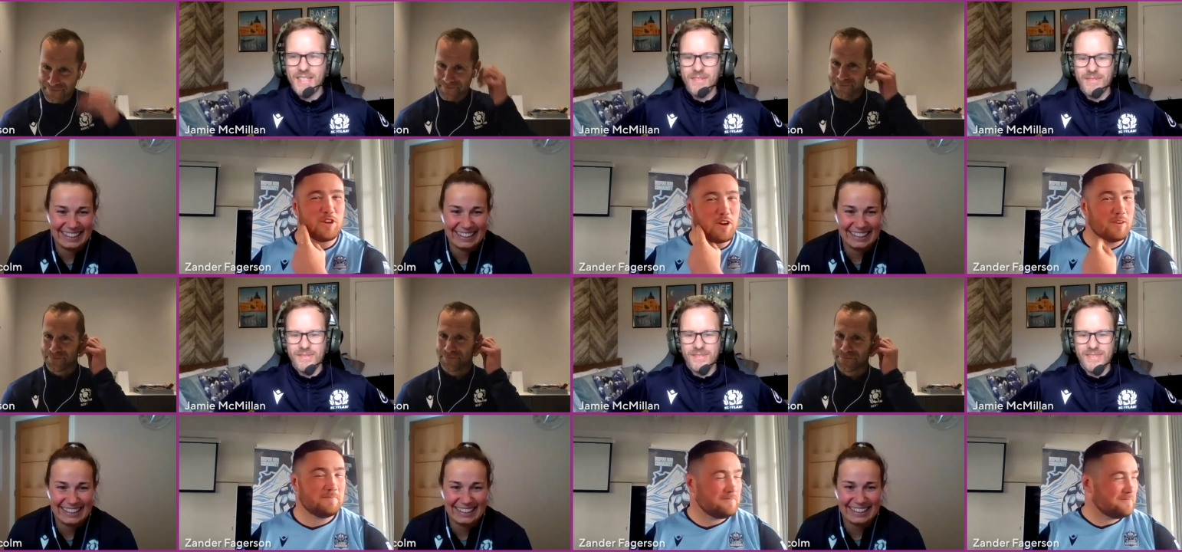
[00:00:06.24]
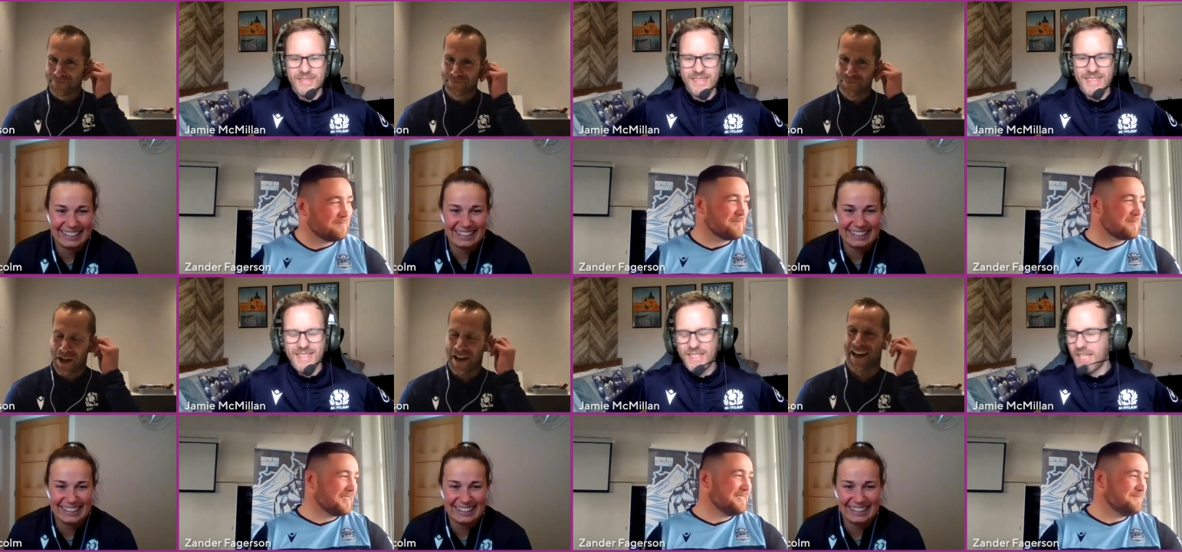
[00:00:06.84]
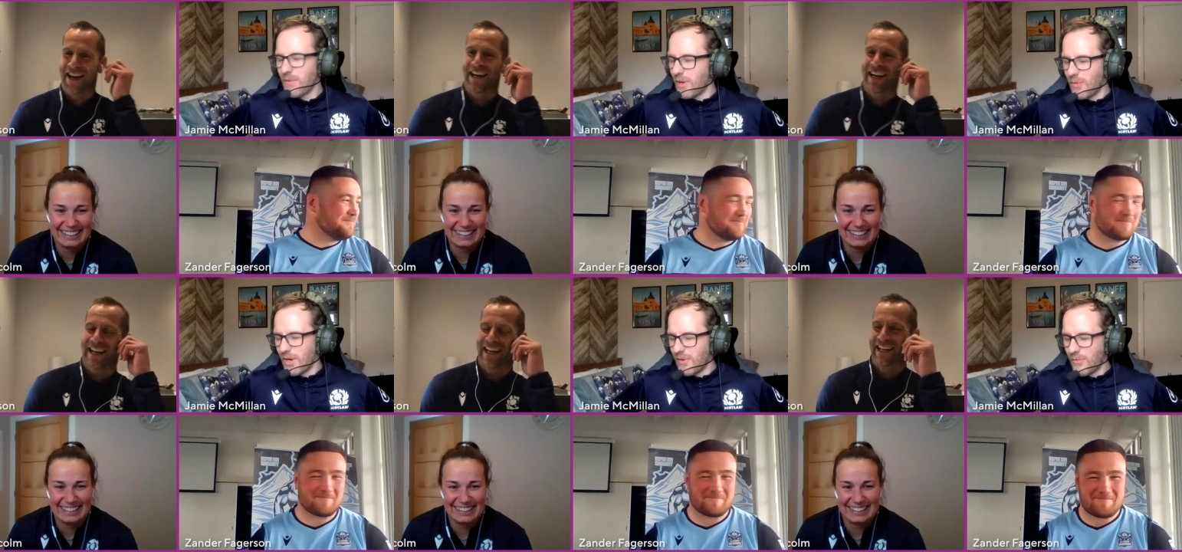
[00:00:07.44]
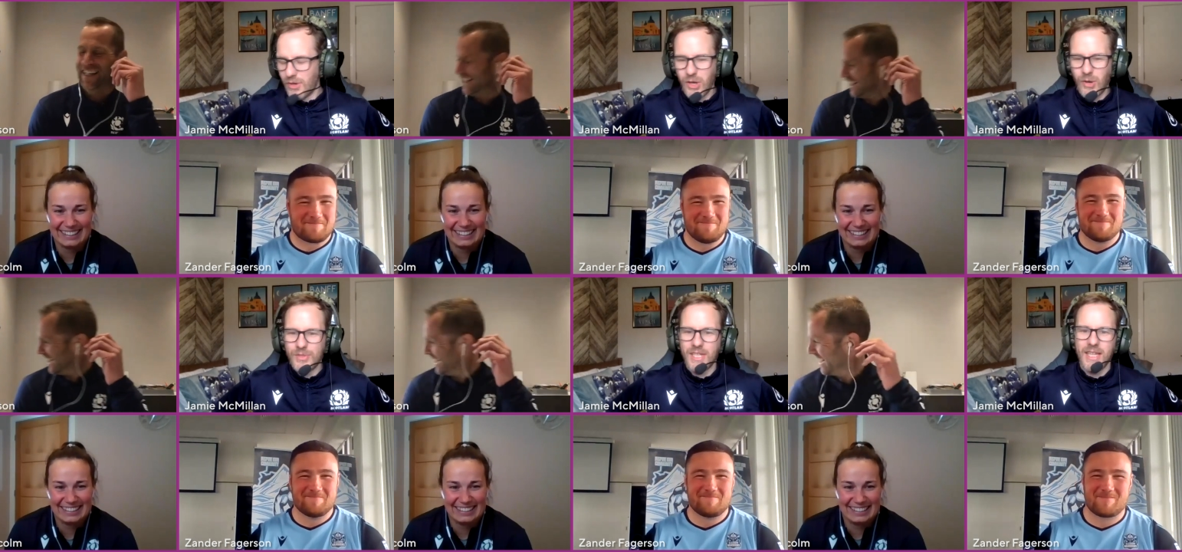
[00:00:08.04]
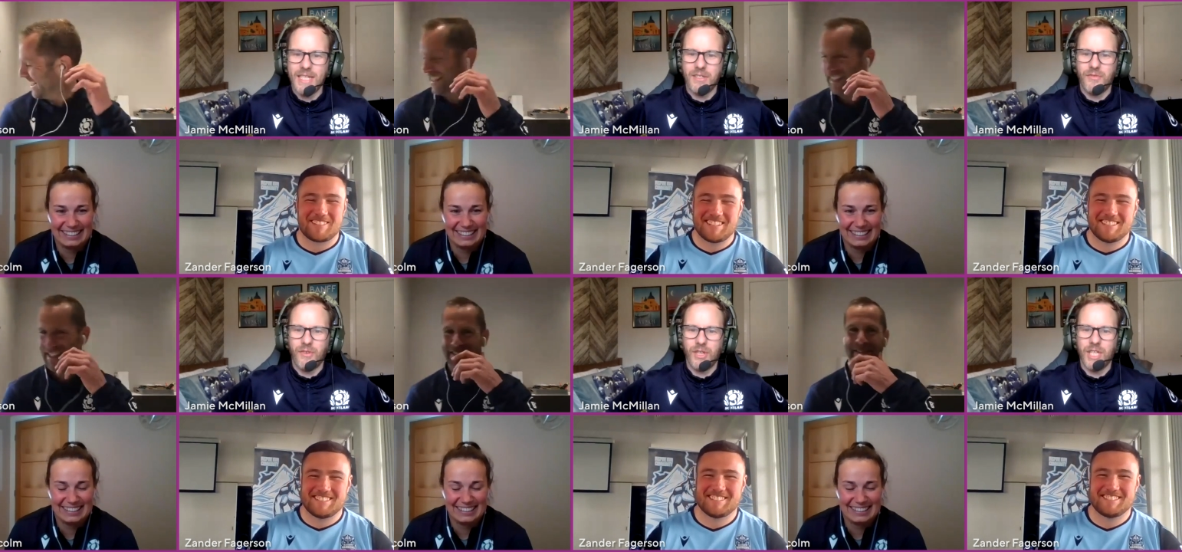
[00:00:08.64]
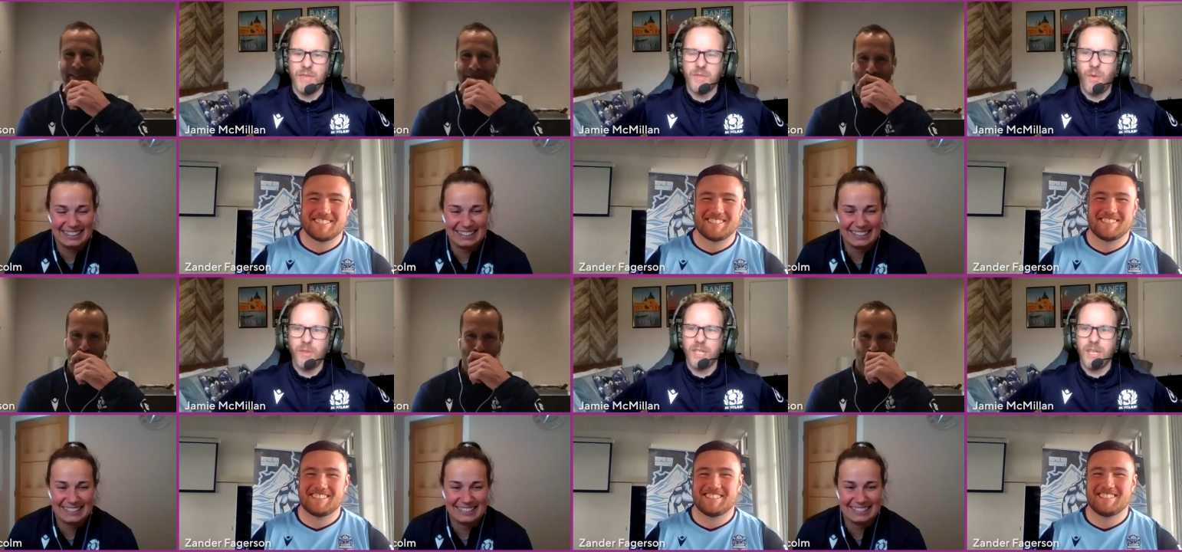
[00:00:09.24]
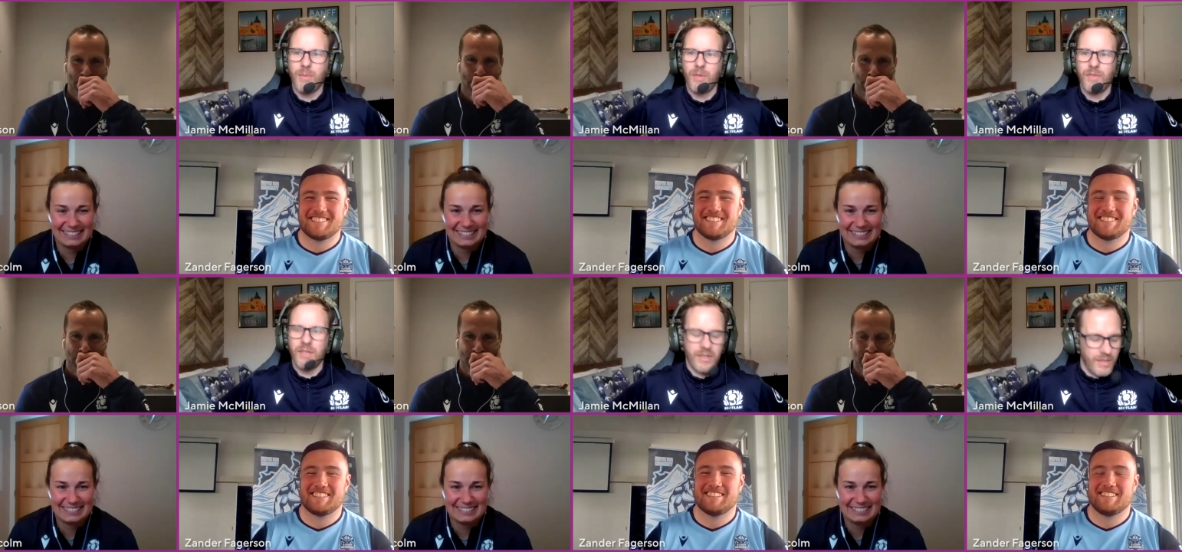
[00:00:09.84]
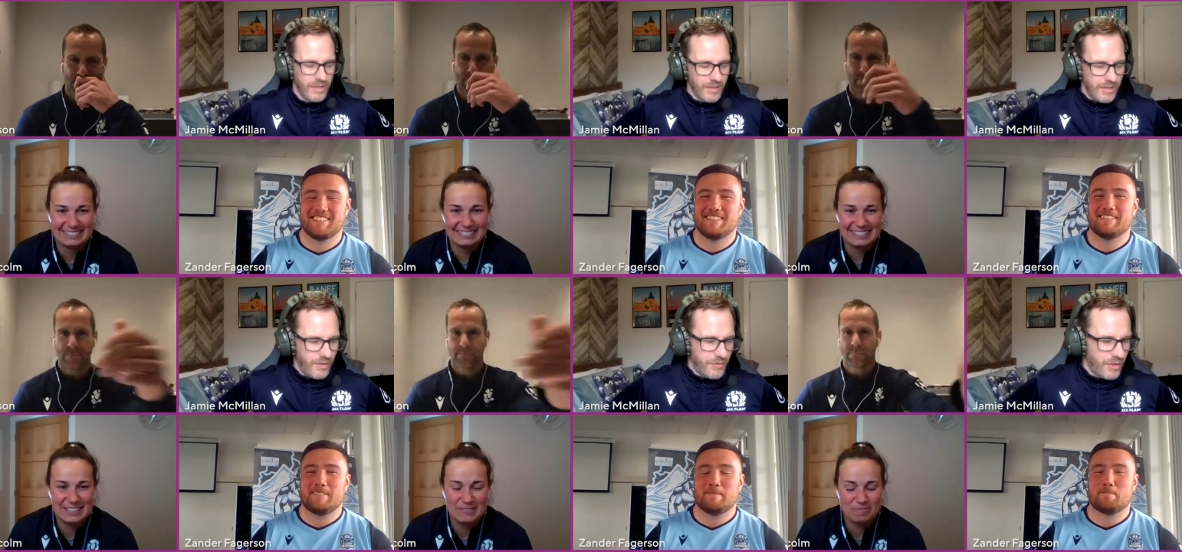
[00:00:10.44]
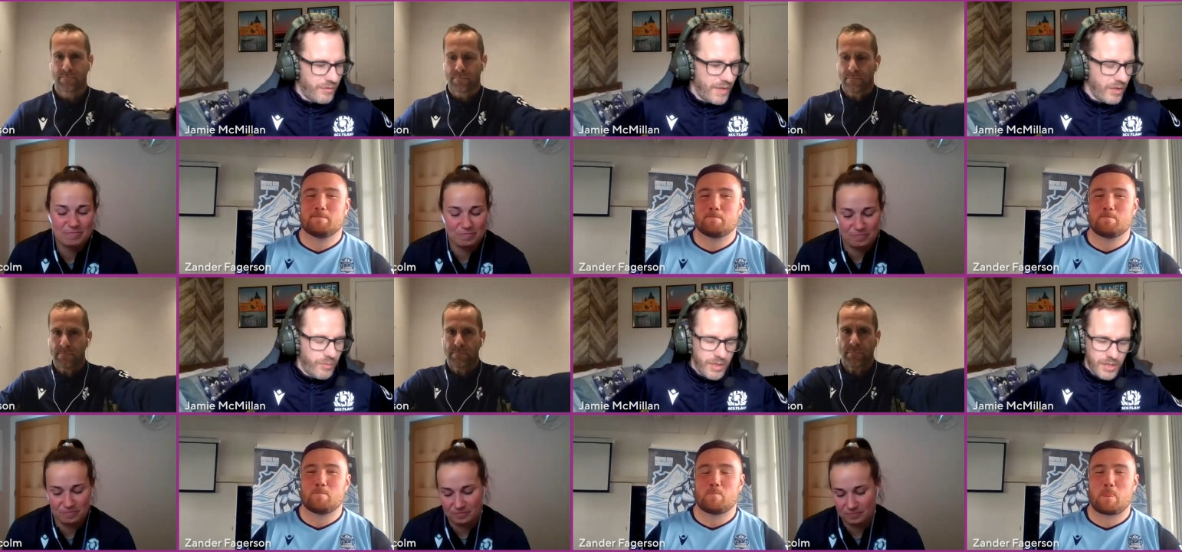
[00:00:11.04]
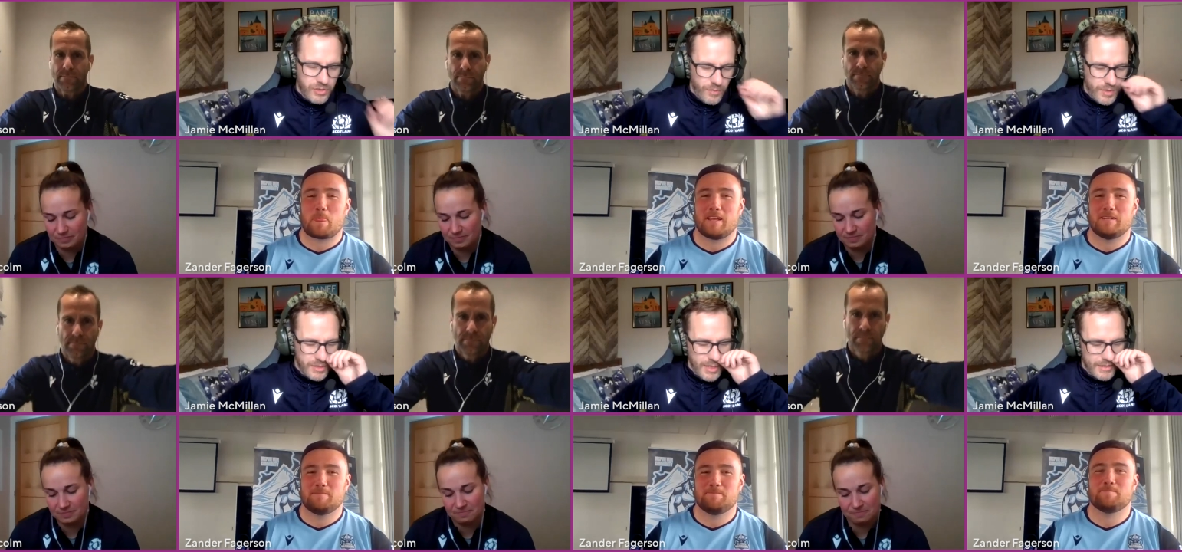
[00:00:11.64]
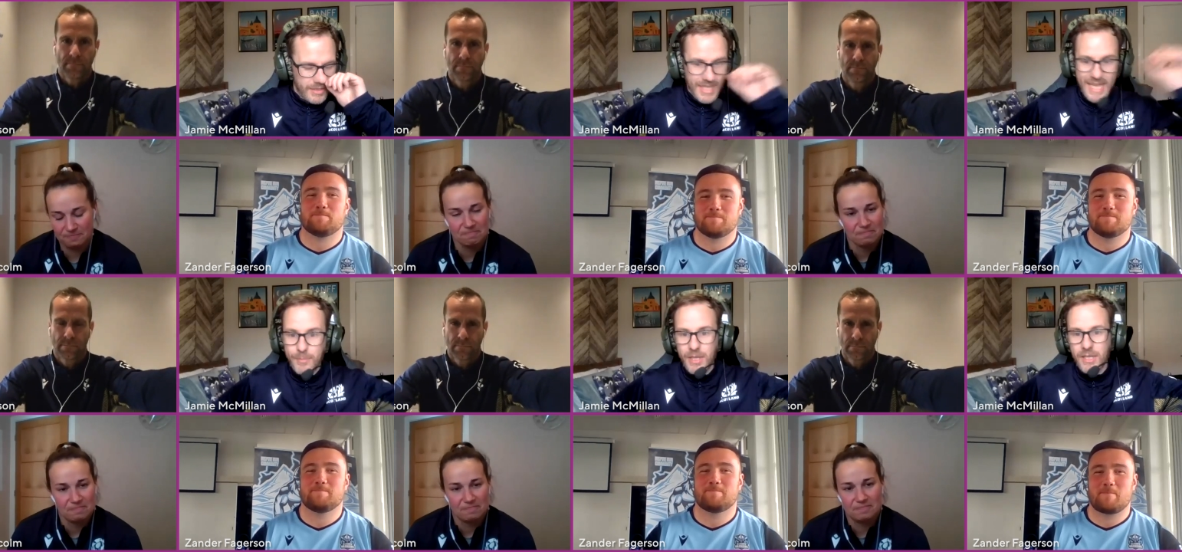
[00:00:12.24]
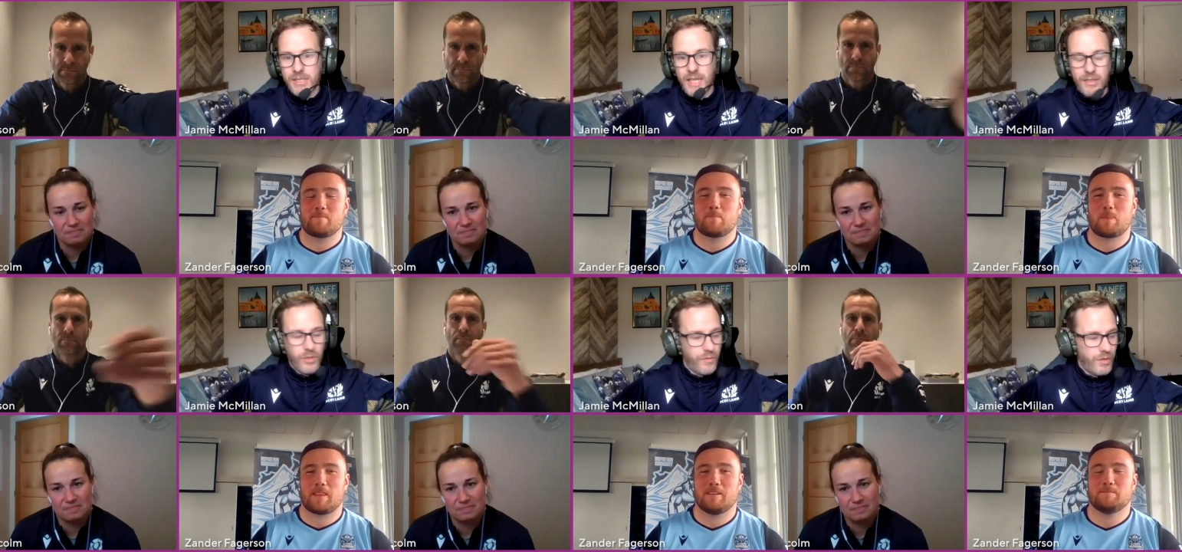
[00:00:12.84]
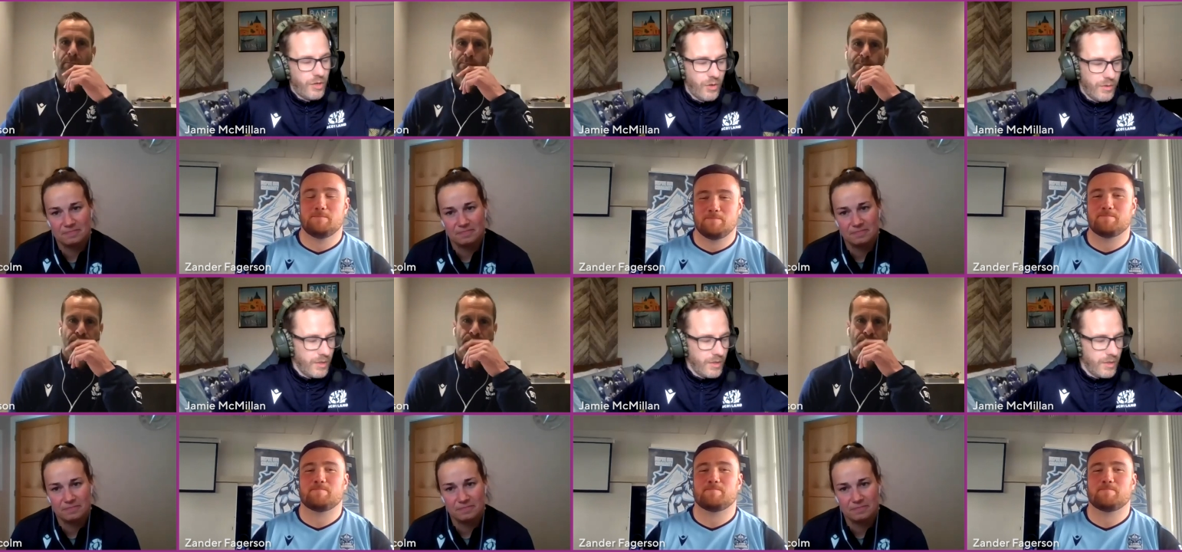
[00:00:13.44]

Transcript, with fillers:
Speaker 1: jaw. Z, we're, we're, we're all delighted for you. We've spoken to a number of your of your fellow players who've been selected. Eight players selected overall,